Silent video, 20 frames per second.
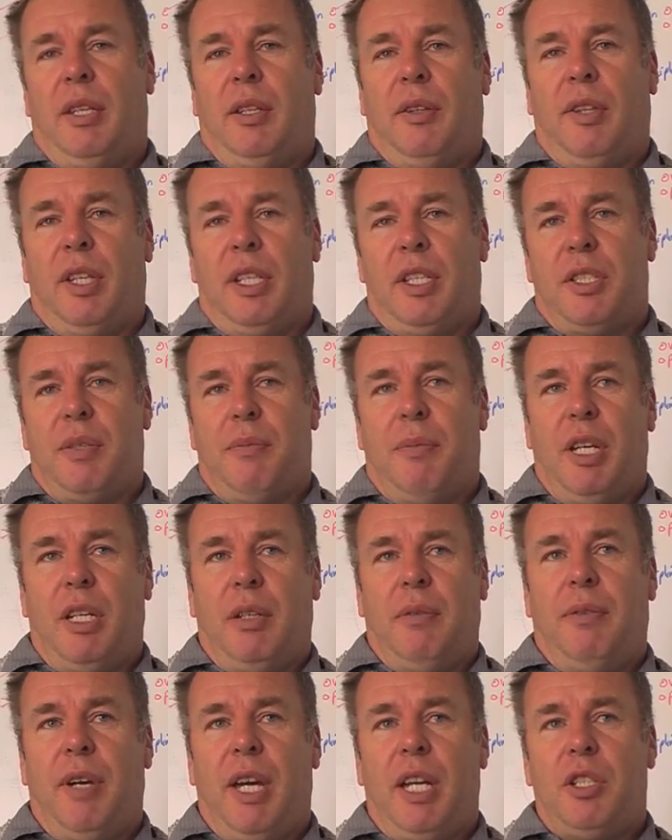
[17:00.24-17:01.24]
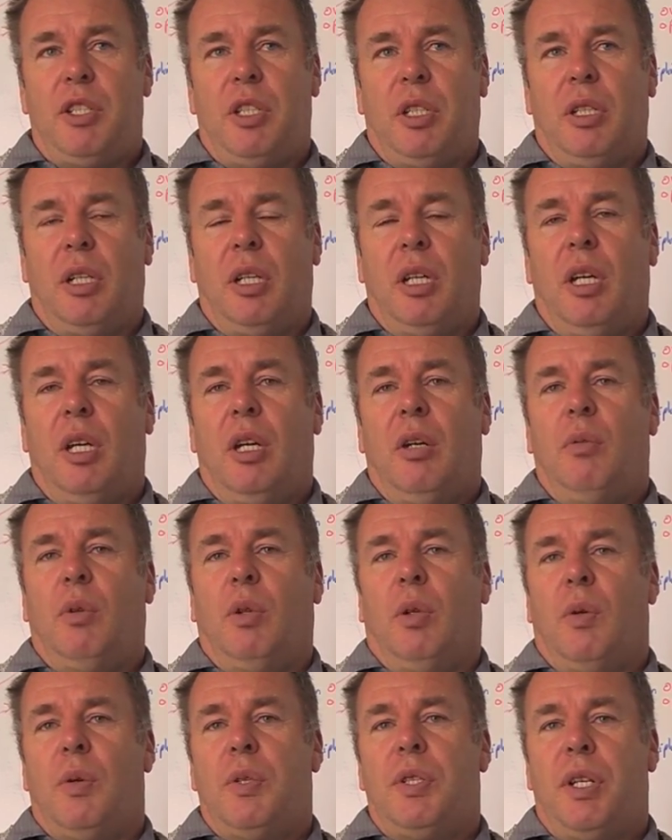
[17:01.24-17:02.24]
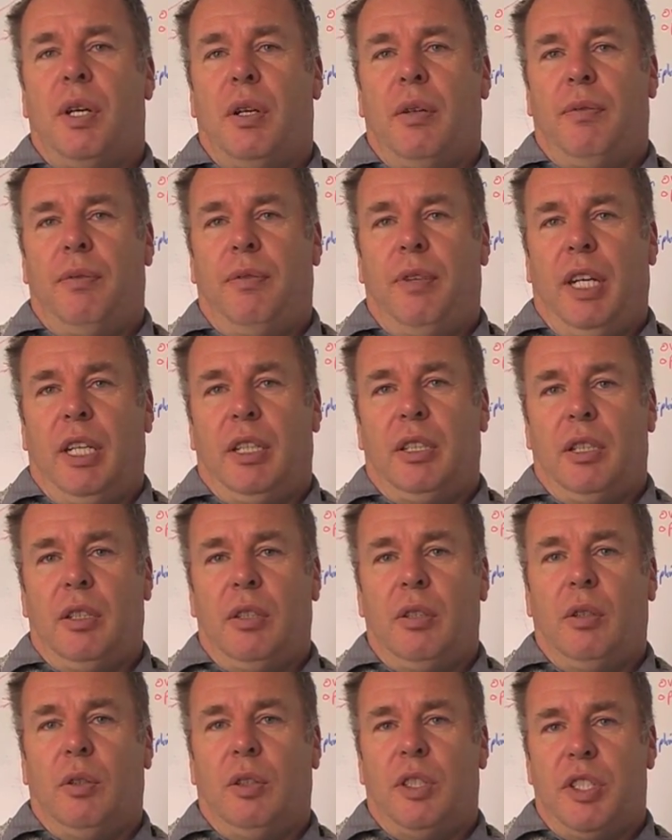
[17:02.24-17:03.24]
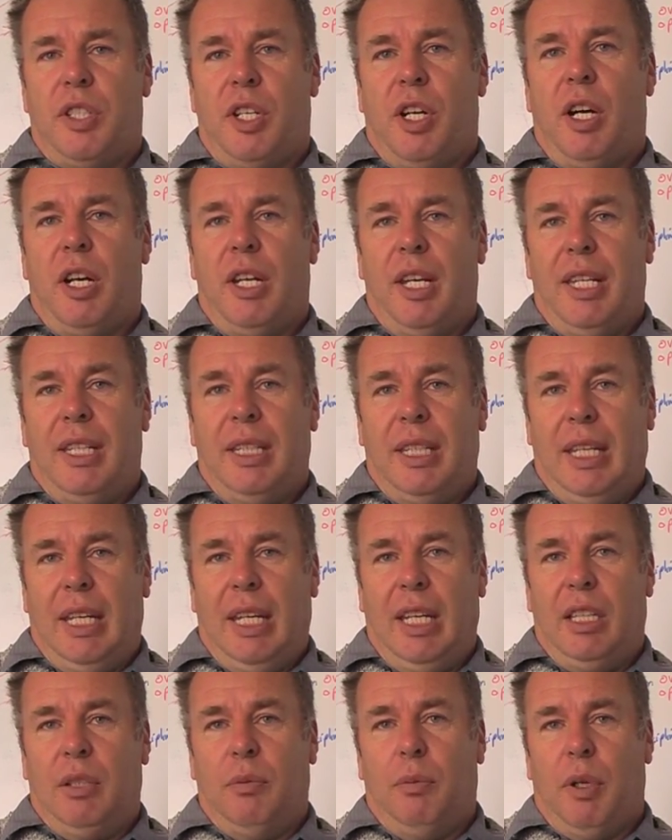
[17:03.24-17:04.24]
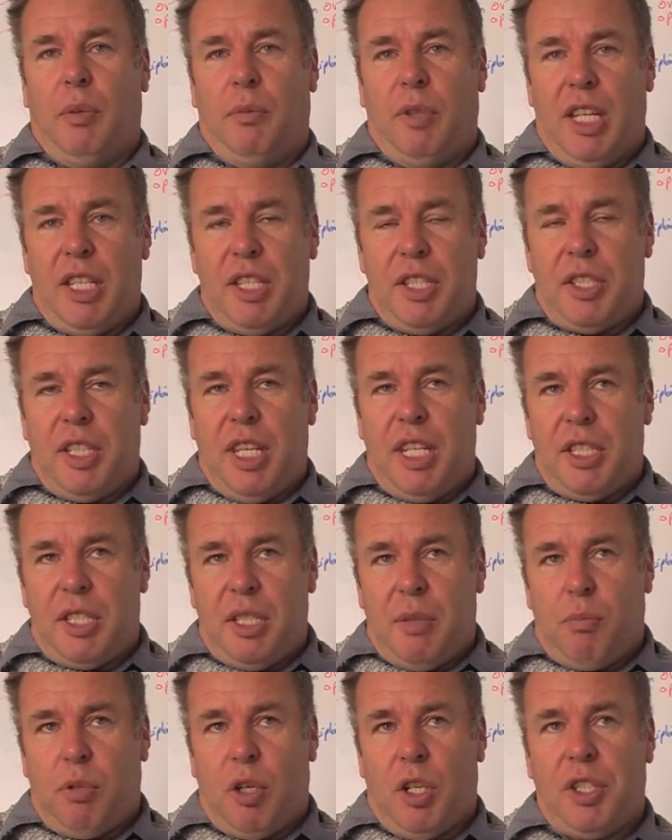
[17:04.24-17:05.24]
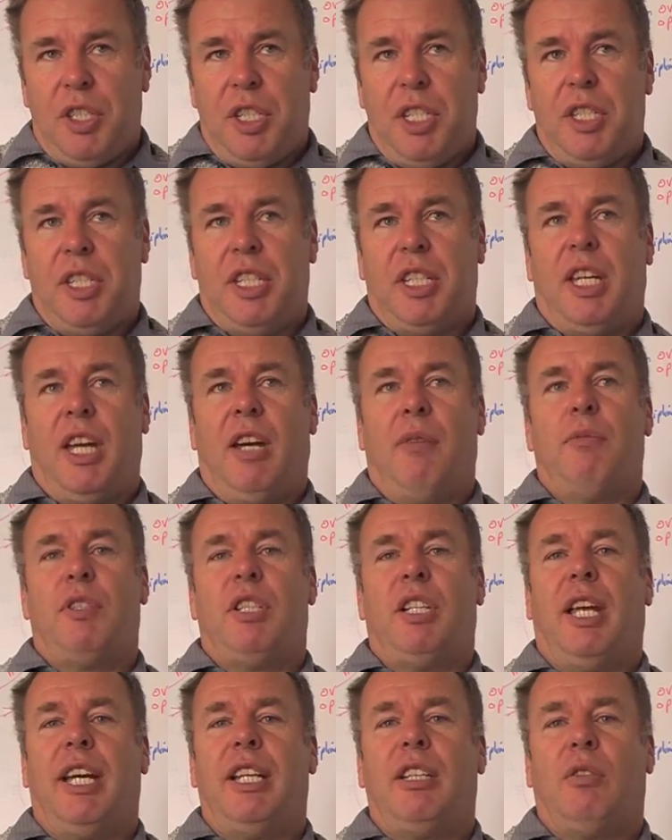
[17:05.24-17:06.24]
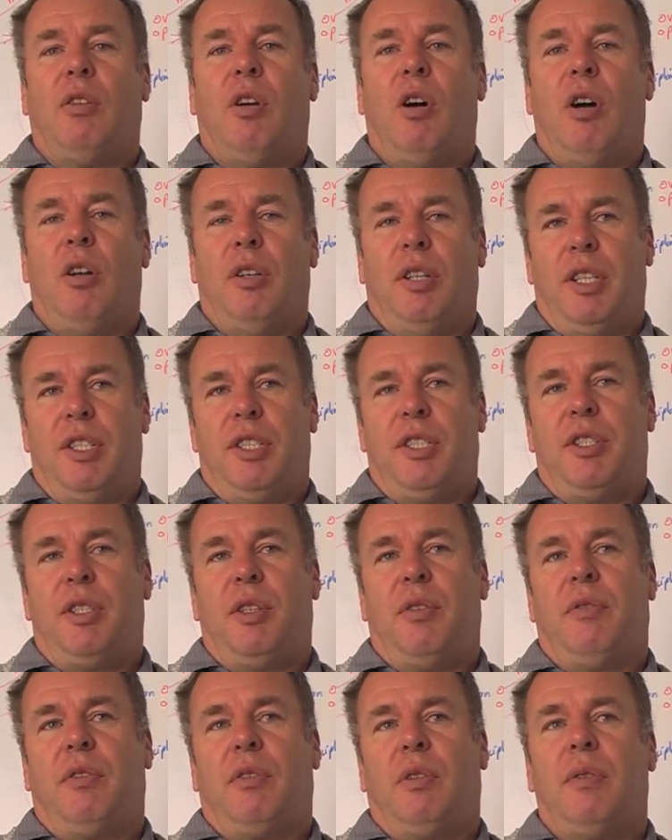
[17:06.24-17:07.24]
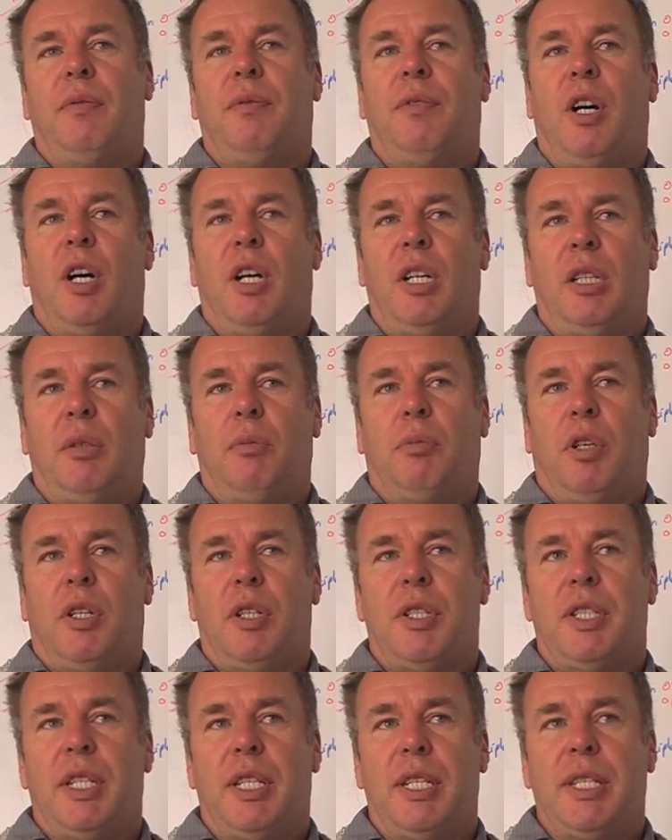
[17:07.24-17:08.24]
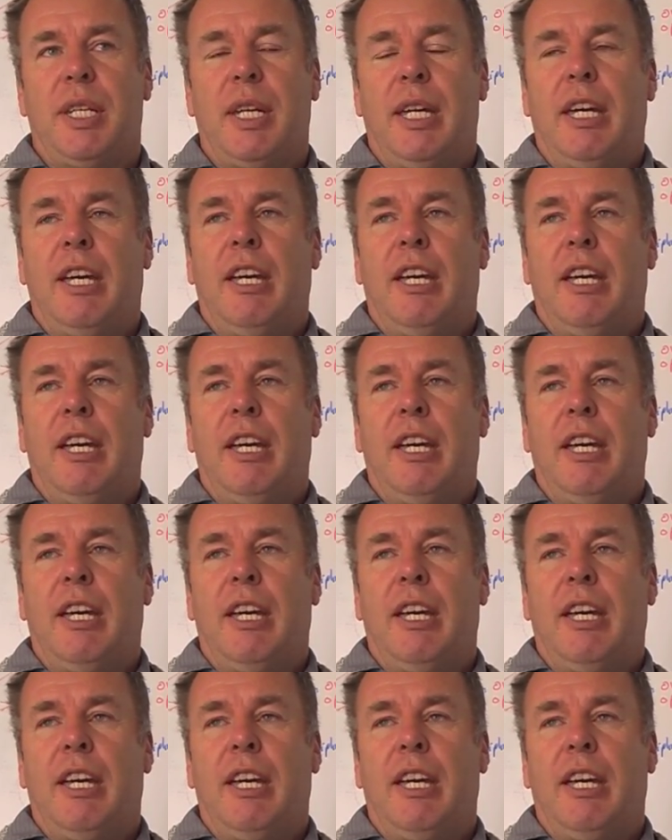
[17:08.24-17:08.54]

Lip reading: the things are manufactured will also affect your design in the end. But that's a process that comes later on. It's a sort of a refining process.